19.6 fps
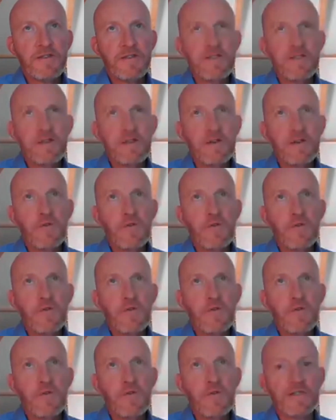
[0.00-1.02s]
a good question,
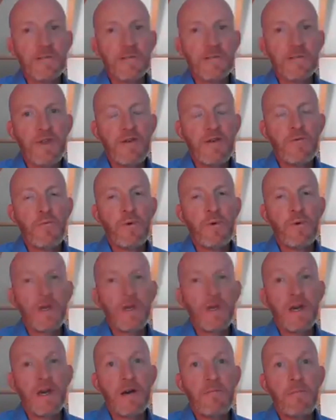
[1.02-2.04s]
something that we
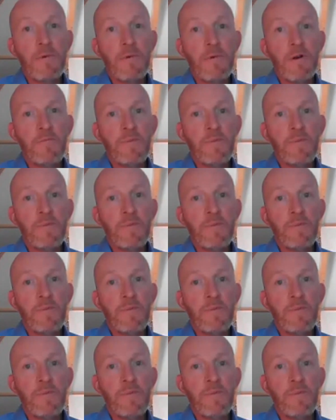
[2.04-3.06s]
have been trying to
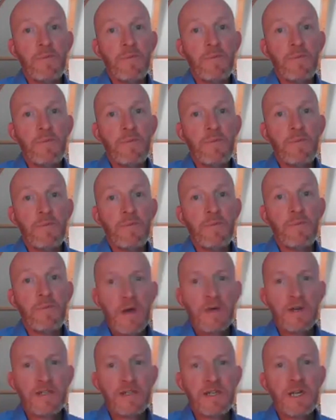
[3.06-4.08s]
help with,
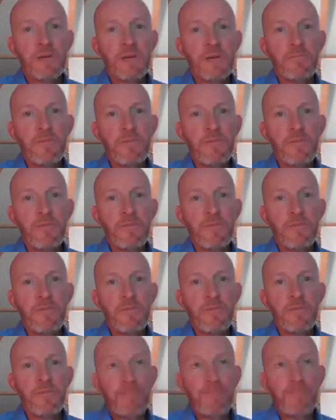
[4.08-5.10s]
because a number of
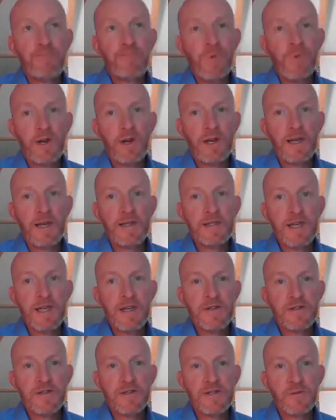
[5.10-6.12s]

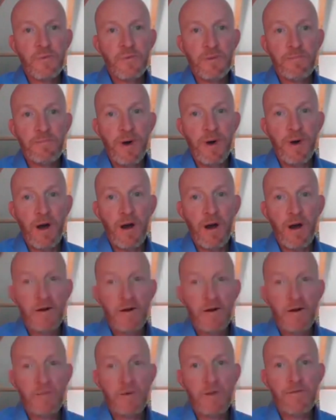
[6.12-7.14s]
organizations that we partner
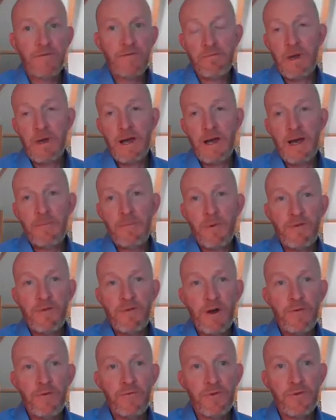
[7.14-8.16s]
with
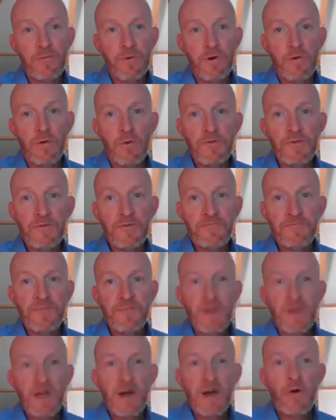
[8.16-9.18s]
around the world
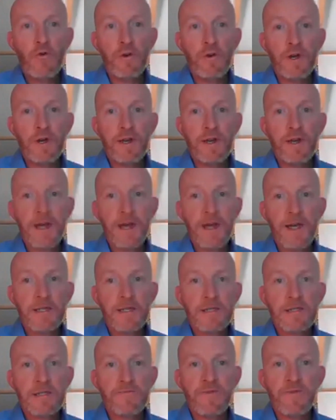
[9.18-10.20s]

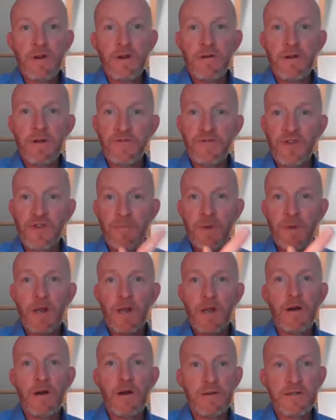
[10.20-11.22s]
organize various
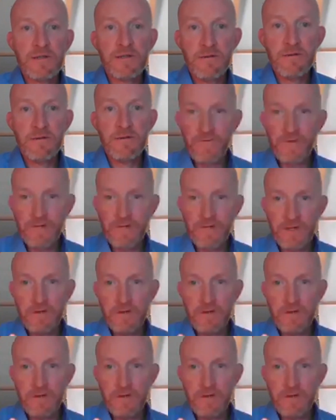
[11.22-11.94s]
seminars, physical